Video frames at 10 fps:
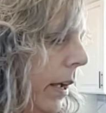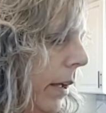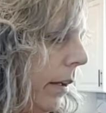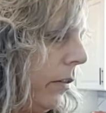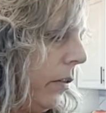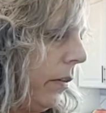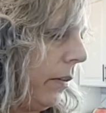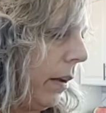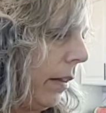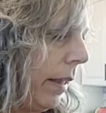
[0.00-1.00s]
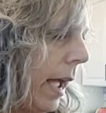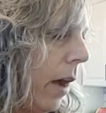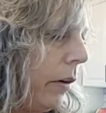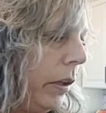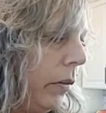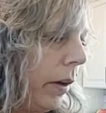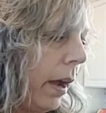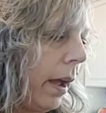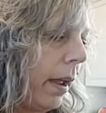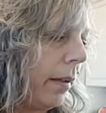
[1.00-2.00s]
to just allow you
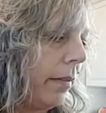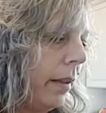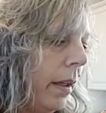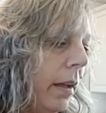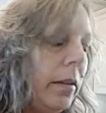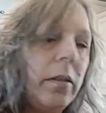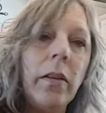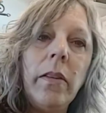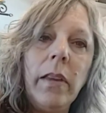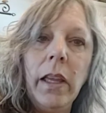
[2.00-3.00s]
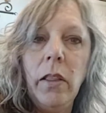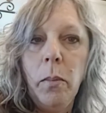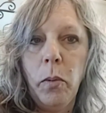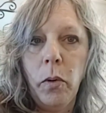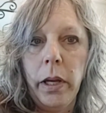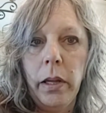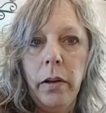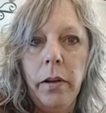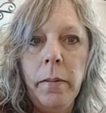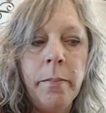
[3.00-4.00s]
guys to see the
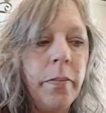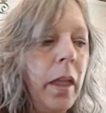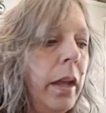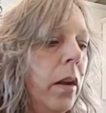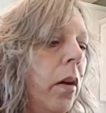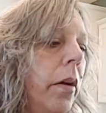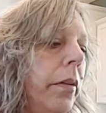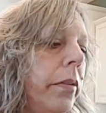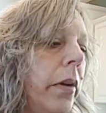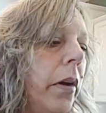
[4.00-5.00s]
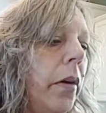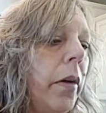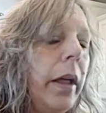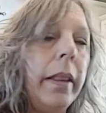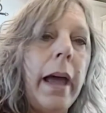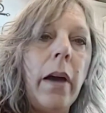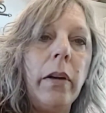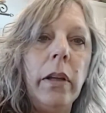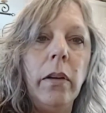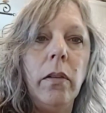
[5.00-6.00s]
boil, and also allow
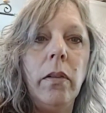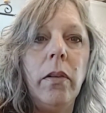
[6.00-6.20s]
you